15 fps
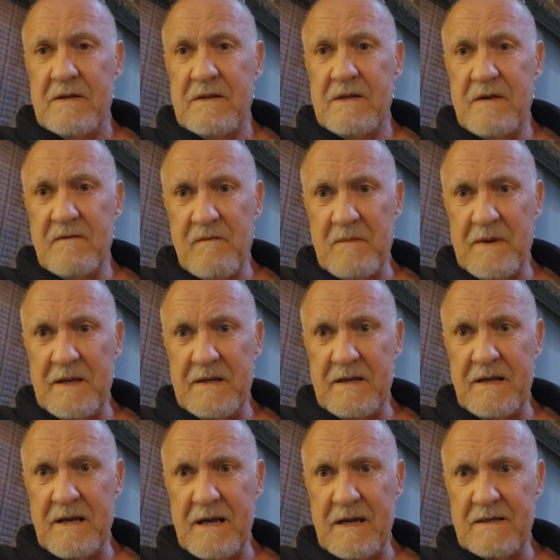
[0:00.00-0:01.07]
Never made
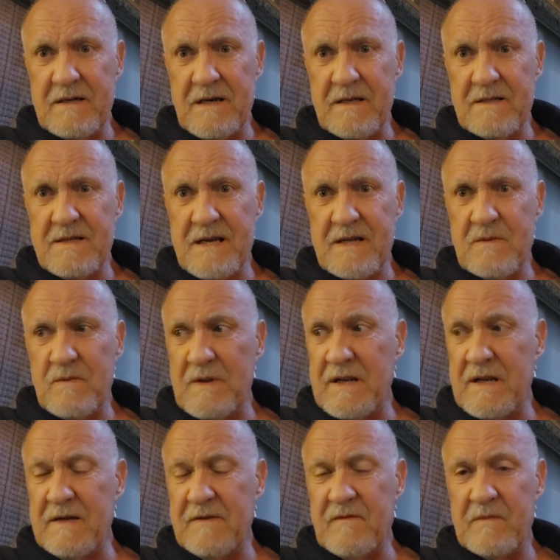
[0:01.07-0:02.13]
any eye contact with
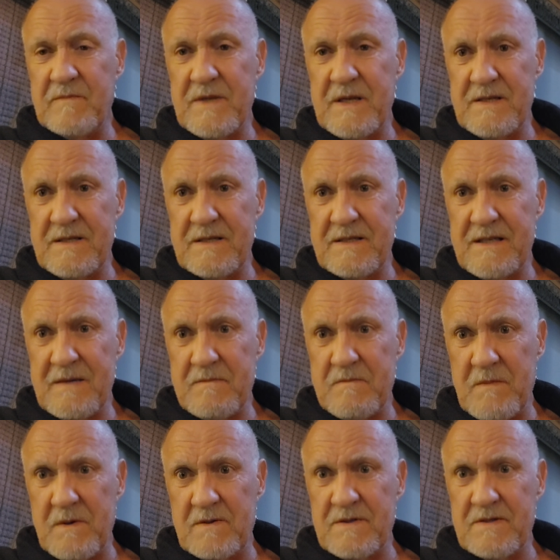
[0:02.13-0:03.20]
any of them. They just kept
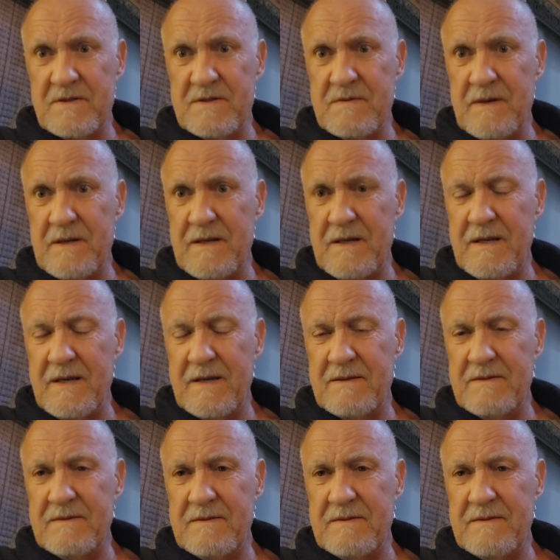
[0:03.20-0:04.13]
marching straight ahead.